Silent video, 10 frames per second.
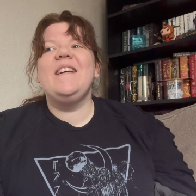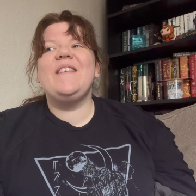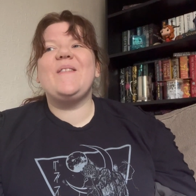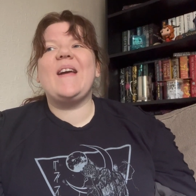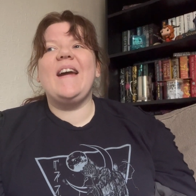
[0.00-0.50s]

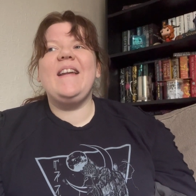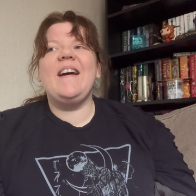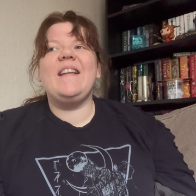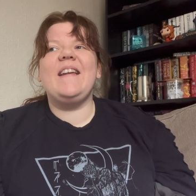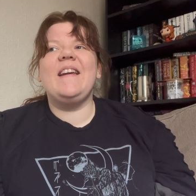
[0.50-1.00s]
So I kind of
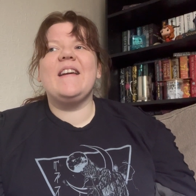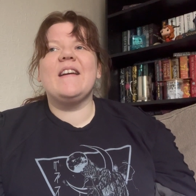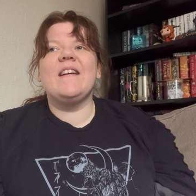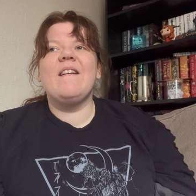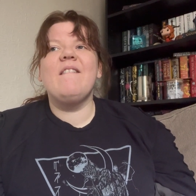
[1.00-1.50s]
had to like
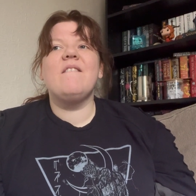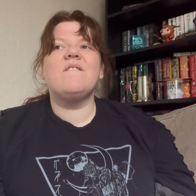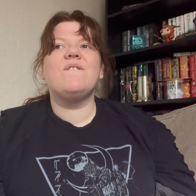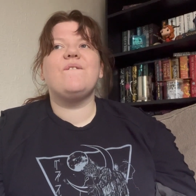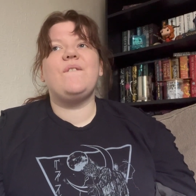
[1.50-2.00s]

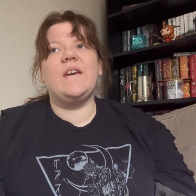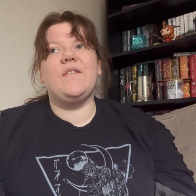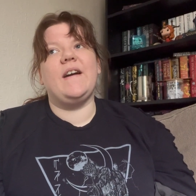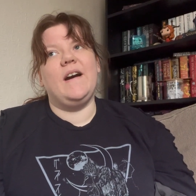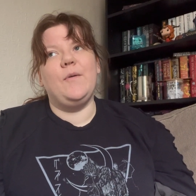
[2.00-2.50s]

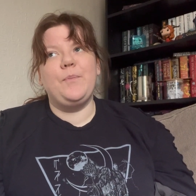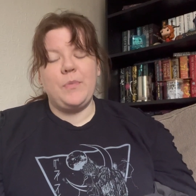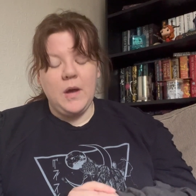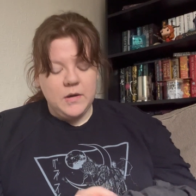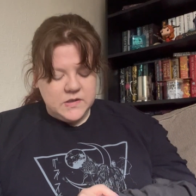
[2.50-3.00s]
figure it out.
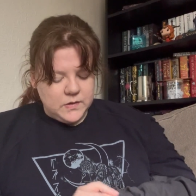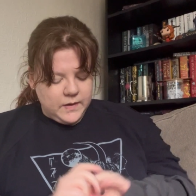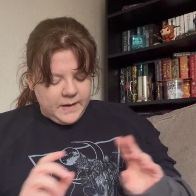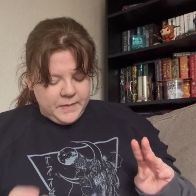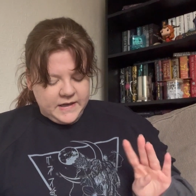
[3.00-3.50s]
So
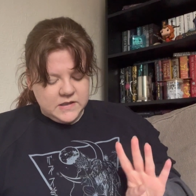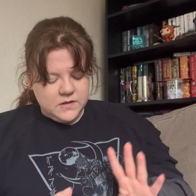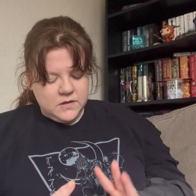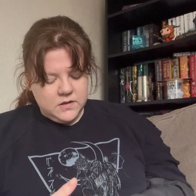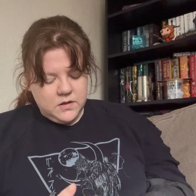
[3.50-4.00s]
I picked
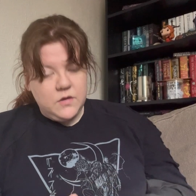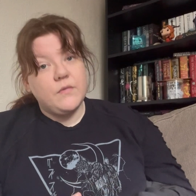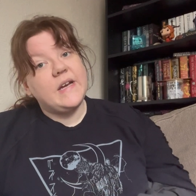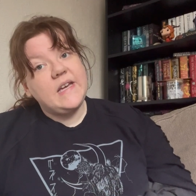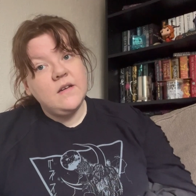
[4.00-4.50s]

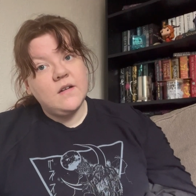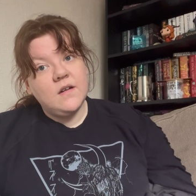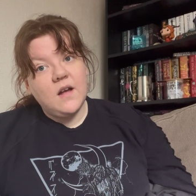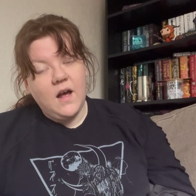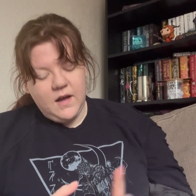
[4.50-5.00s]
three.
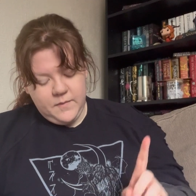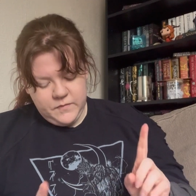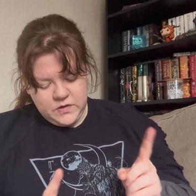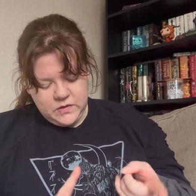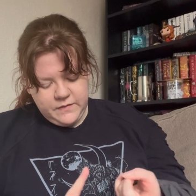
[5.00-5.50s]

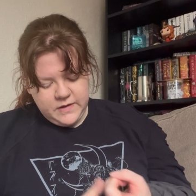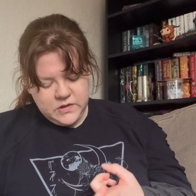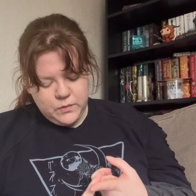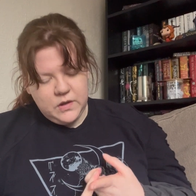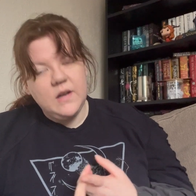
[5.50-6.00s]
So the
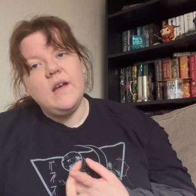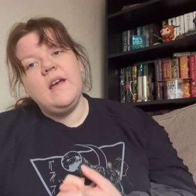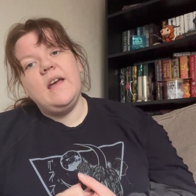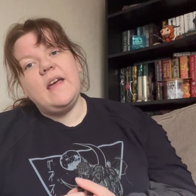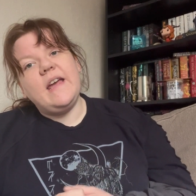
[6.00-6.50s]
first one
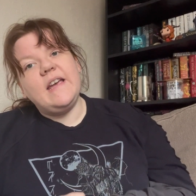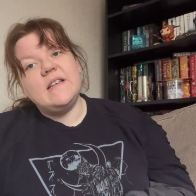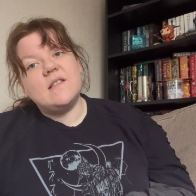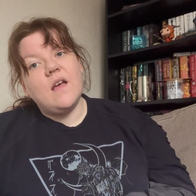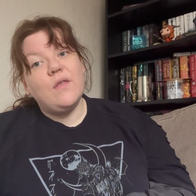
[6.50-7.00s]

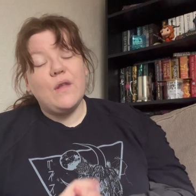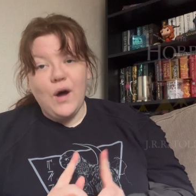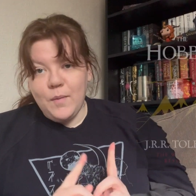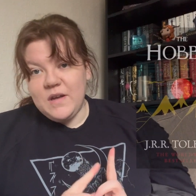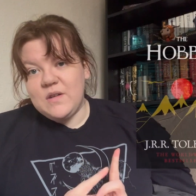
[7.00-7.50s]
is The
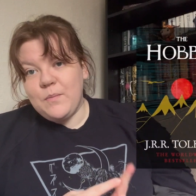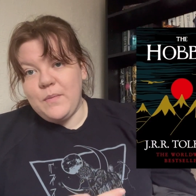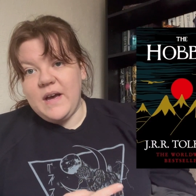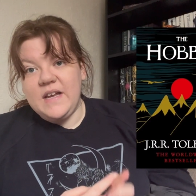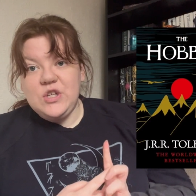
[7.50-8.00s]
Hobbit
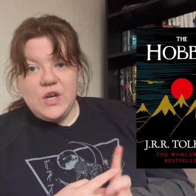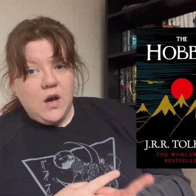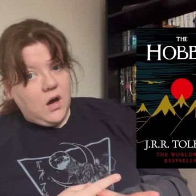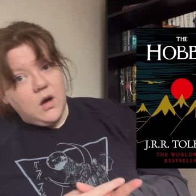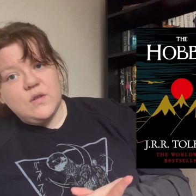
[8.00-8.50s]
by
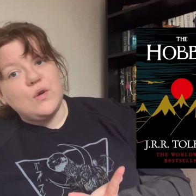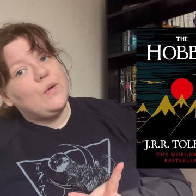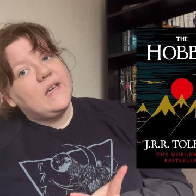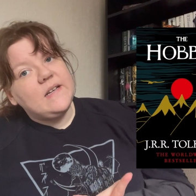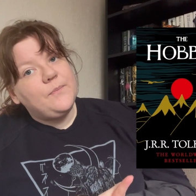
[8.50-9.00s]
J.R.R.
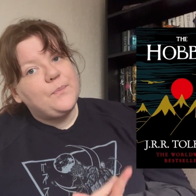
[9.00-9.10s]
Tolkien.